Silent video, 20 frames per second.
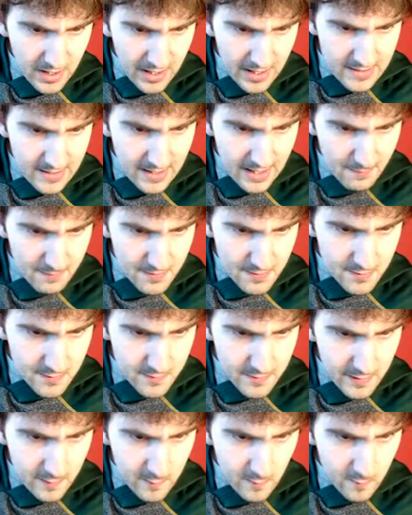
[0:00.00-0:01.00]
It's
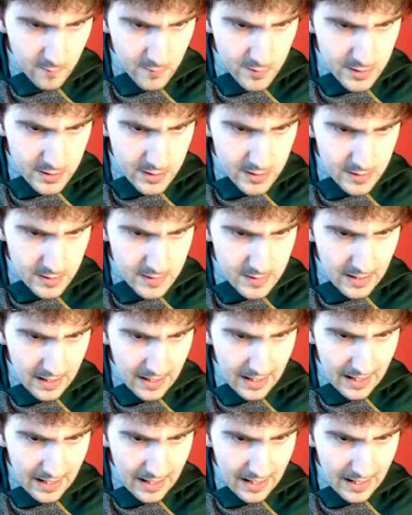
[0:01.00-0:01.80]
absolutely gorgeous.